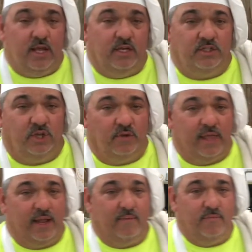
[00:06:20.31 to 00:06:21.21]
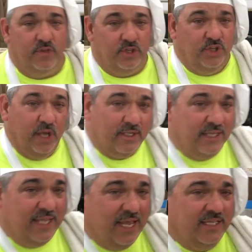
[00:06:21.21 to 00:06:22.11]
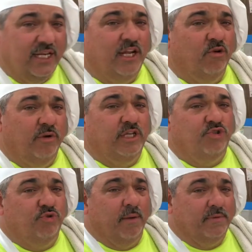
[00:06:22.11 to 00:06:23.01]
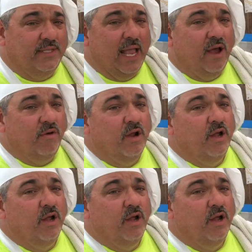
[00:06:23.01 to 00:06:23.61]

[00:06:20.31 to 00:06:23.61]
so that just in case any grease drips down,